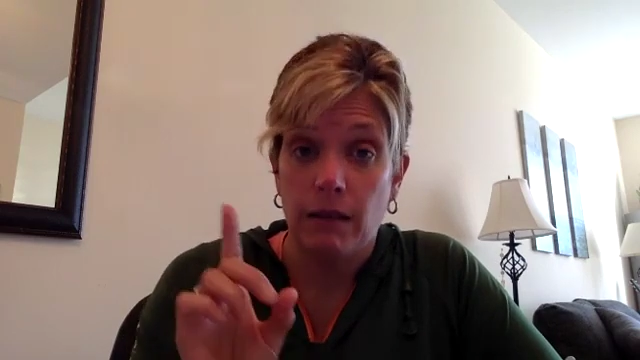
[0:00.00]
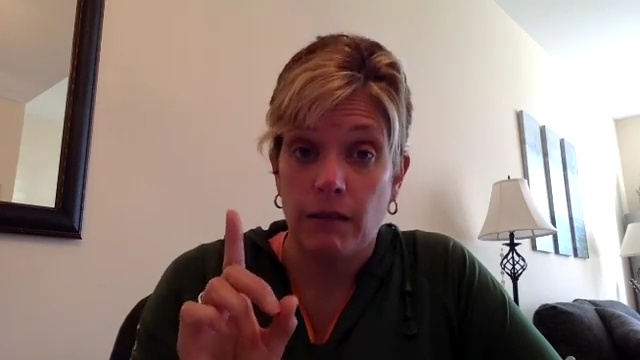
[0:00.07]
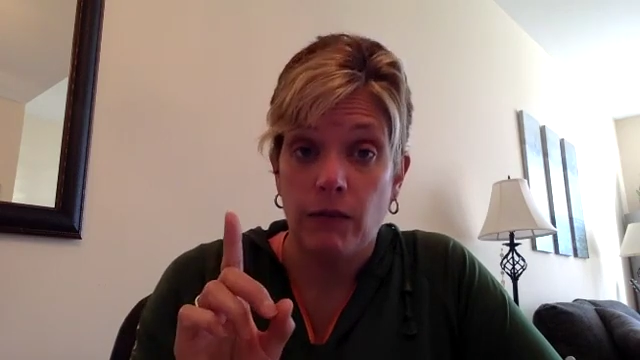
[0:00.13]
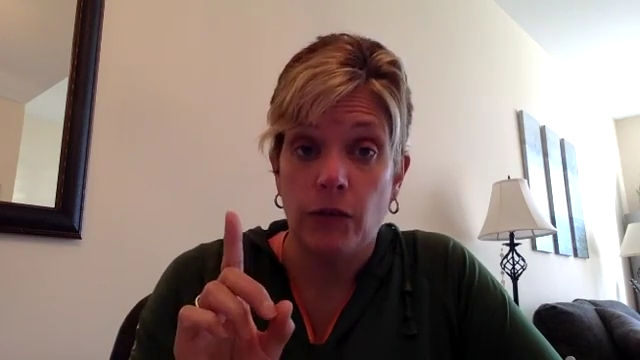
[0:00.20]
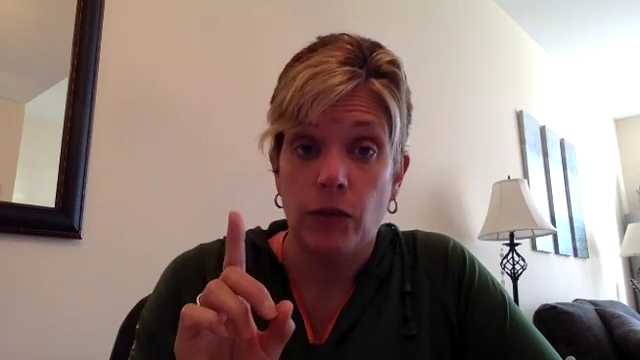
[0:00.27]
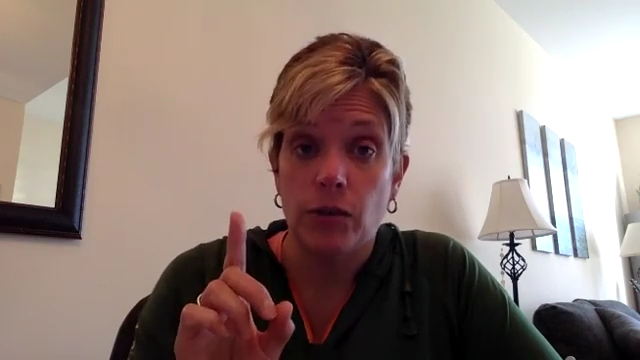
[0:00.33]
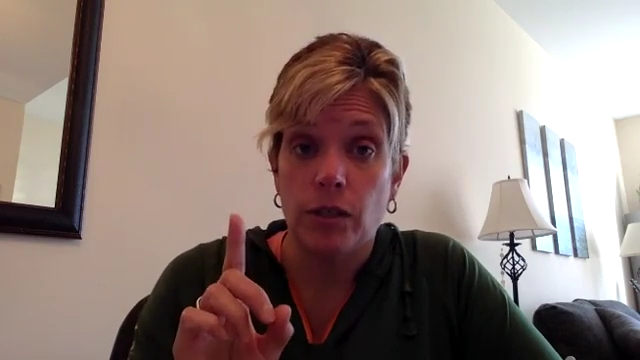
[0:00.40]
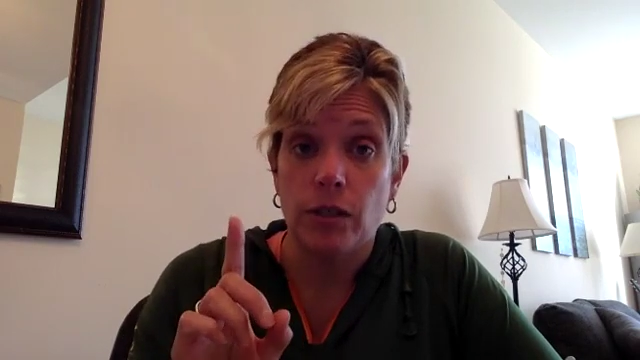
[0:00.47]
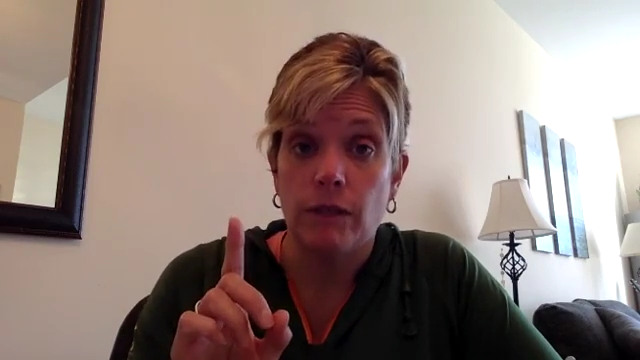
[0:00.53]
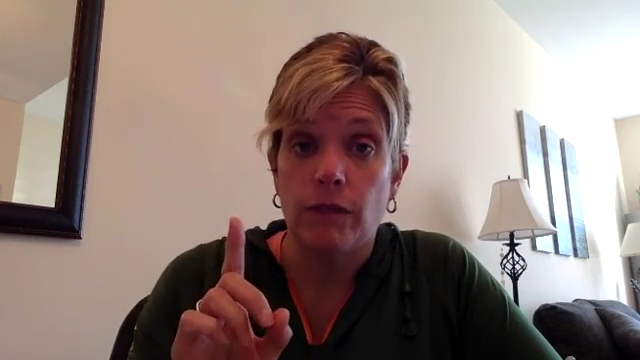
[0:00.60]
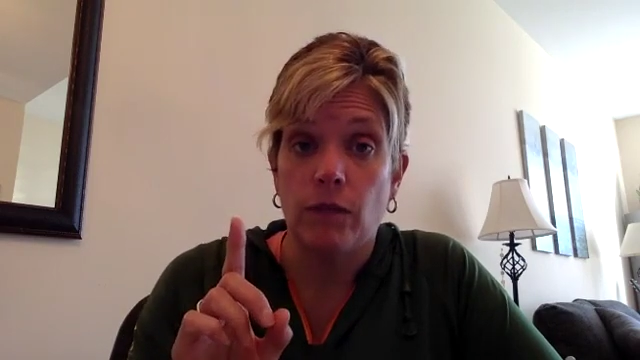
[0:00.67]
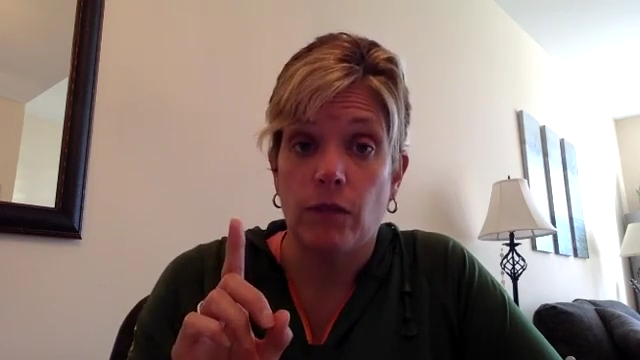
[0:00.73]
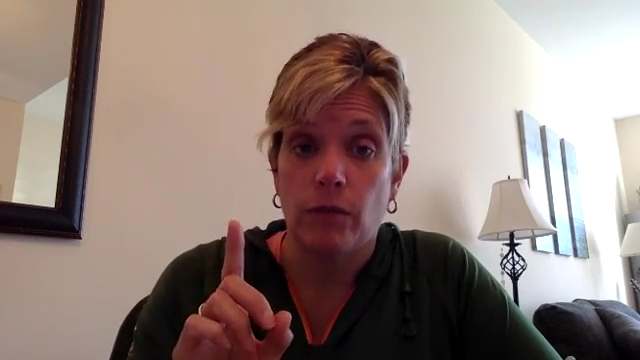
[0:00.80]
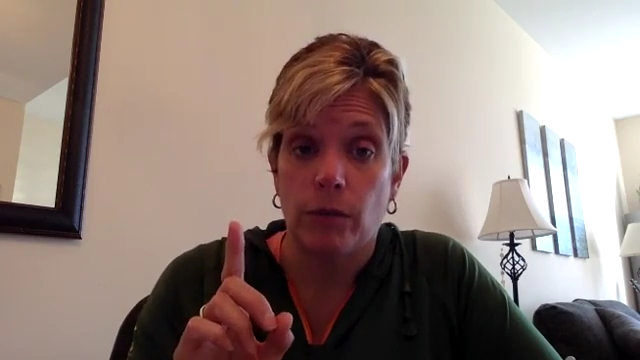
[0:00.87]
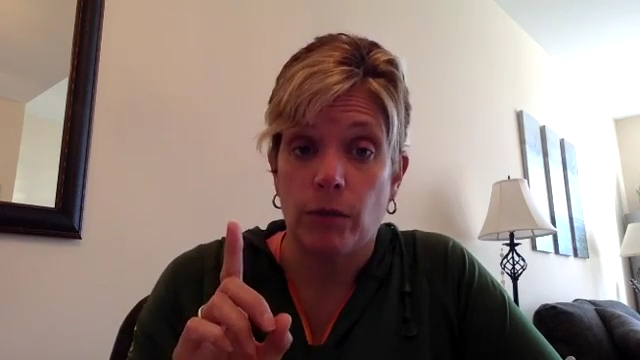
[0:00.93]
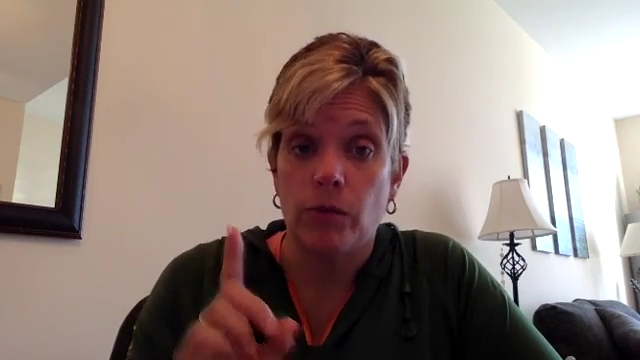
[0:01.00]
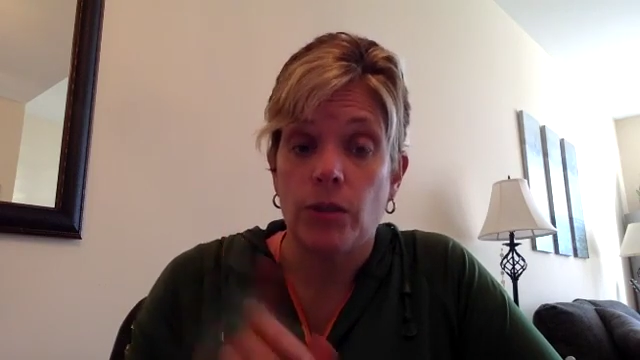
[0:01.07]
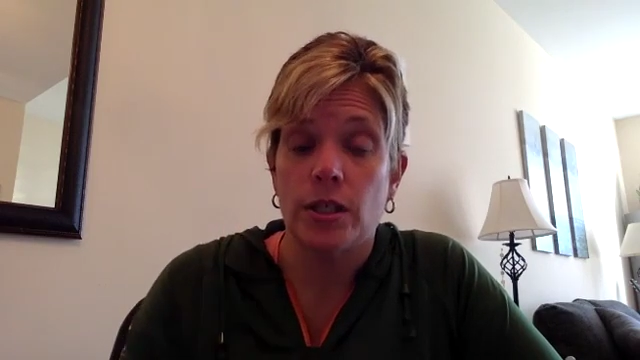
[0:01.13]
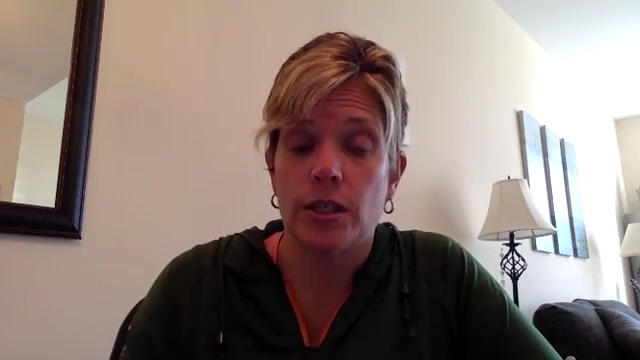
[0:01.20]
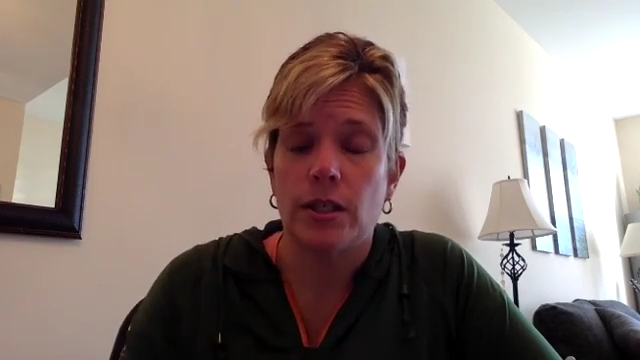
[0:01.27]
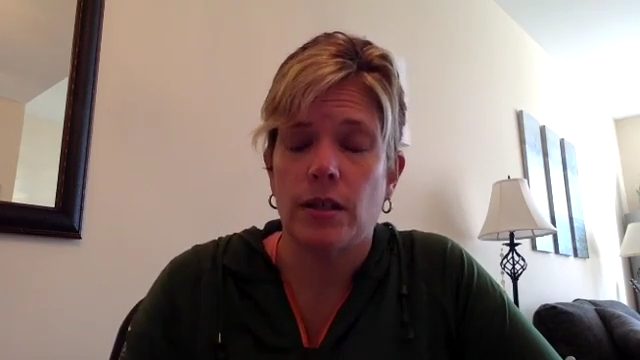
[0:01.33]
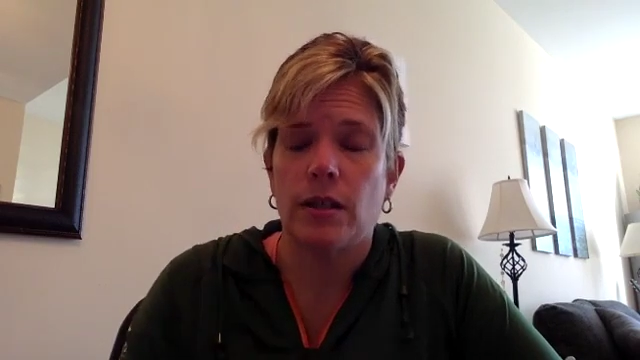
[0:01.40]
First and
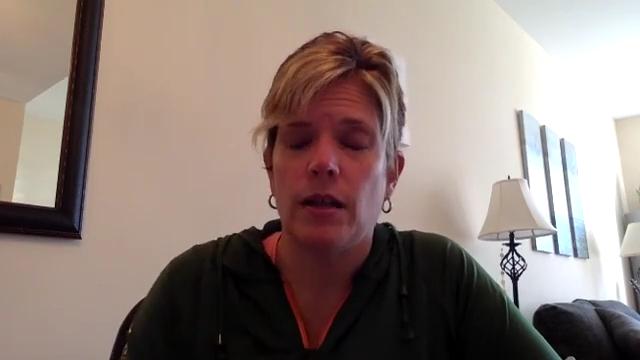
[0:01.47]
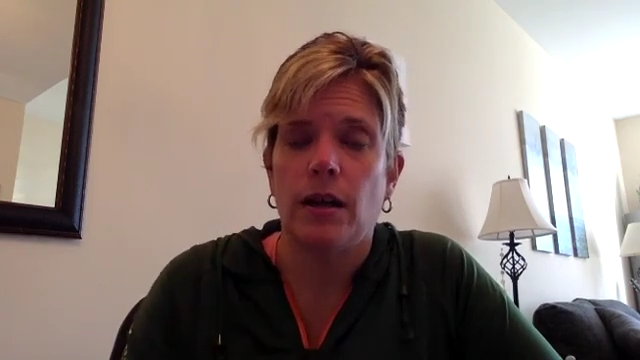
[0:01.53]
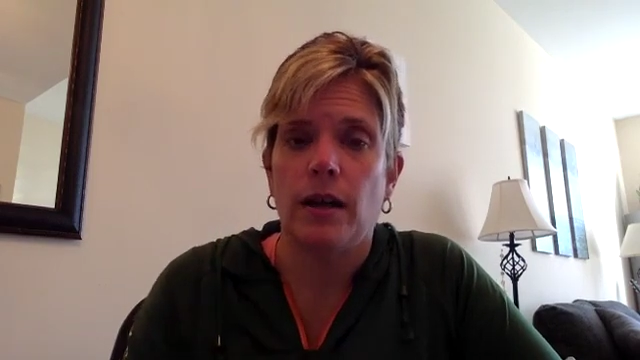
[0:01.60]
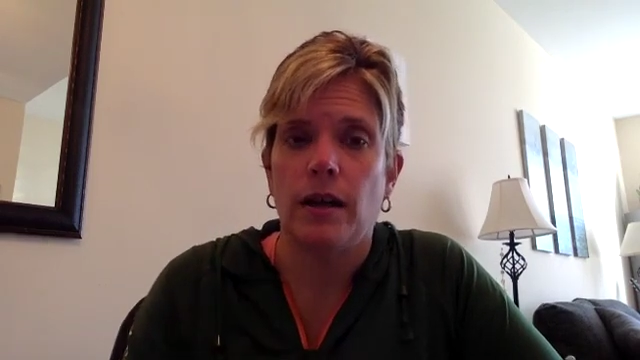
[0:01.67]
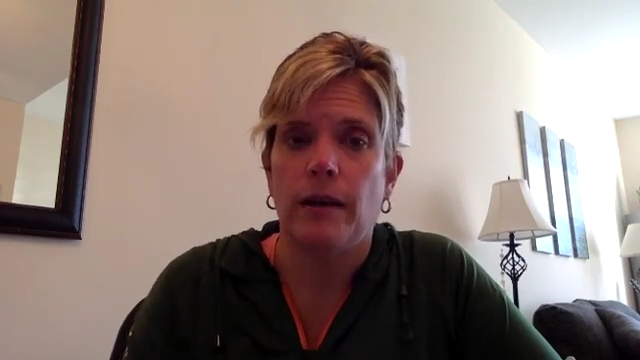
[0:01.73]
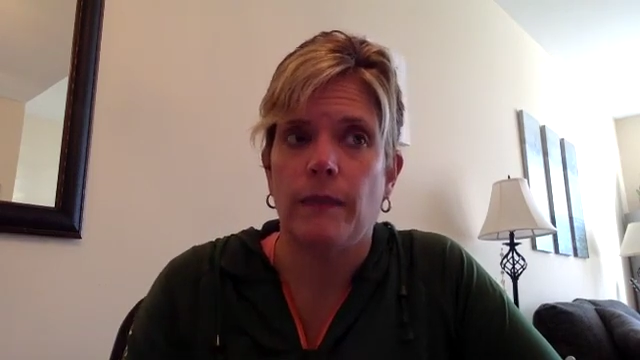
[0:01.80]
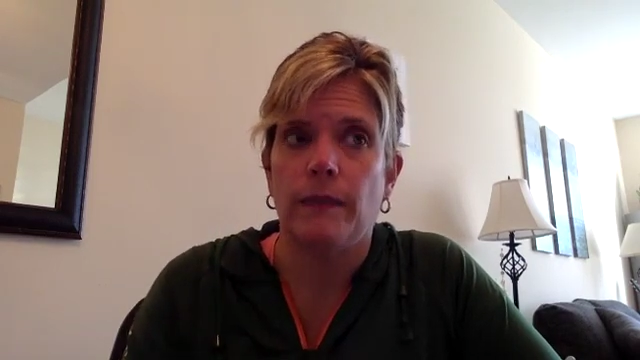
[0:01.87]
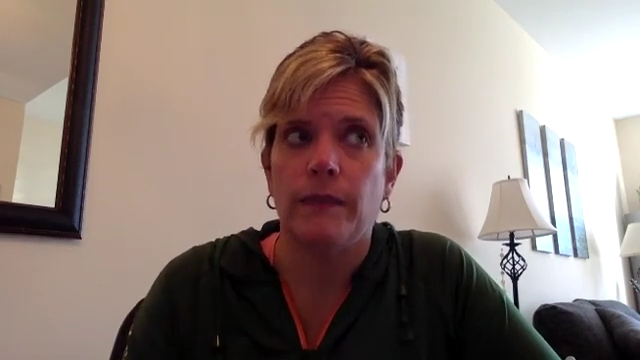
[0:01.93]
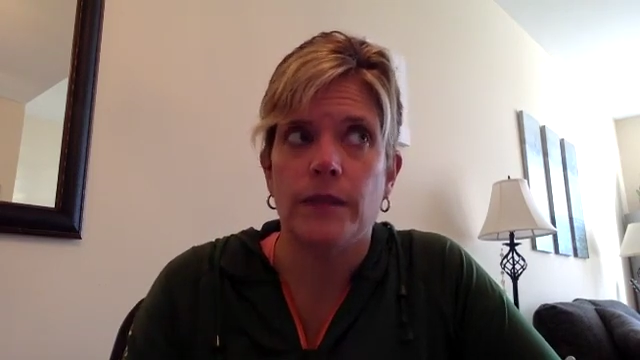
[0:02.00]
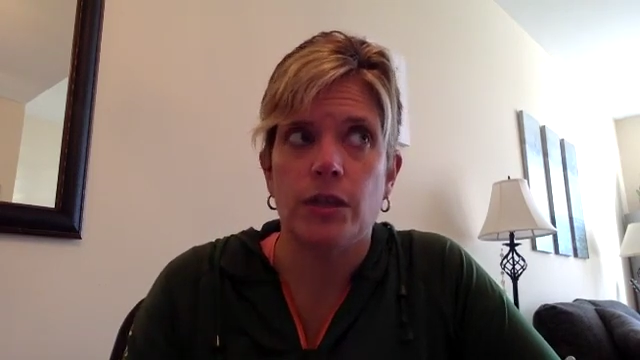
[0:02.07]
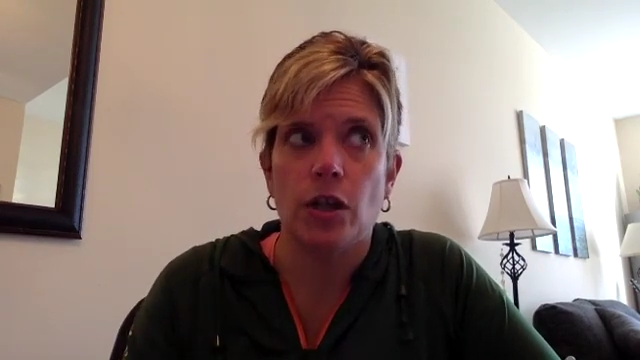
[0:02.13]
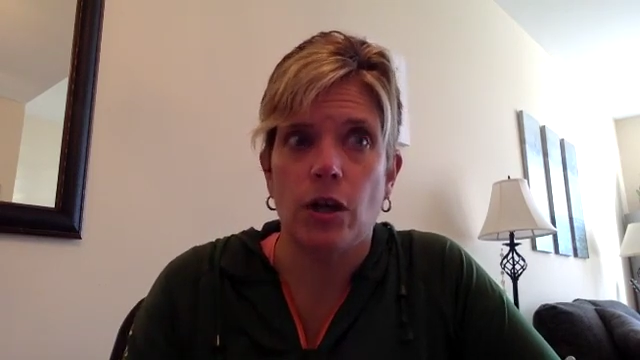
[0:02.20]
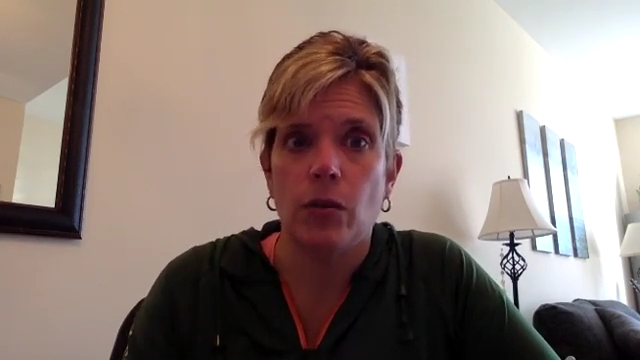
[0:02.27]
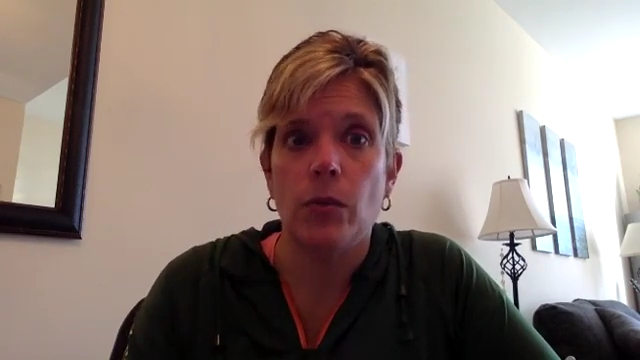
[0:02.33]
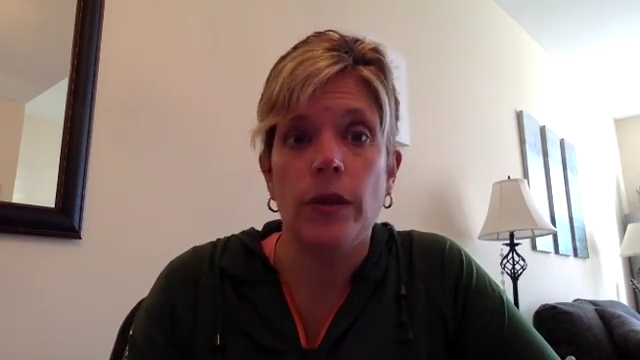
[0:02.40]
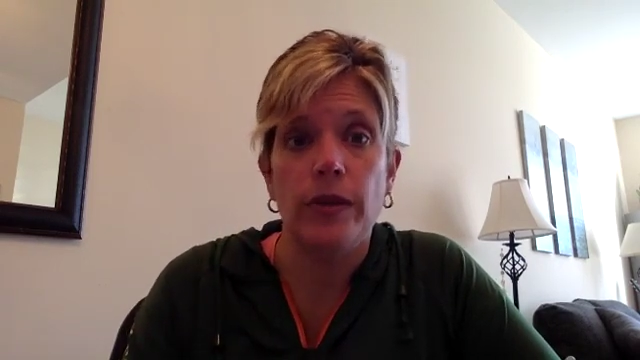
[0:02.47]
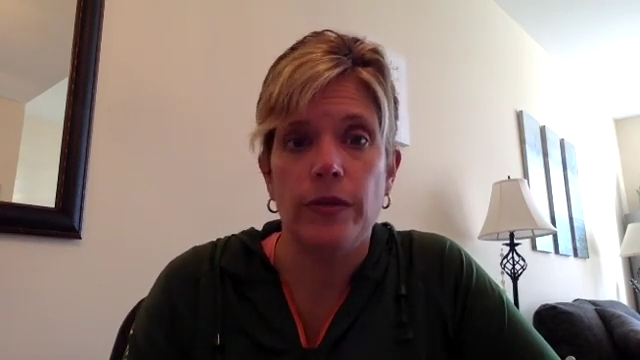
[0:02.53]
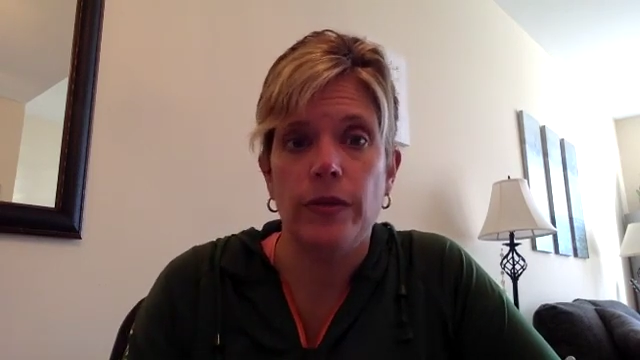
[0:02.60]
foremost, start with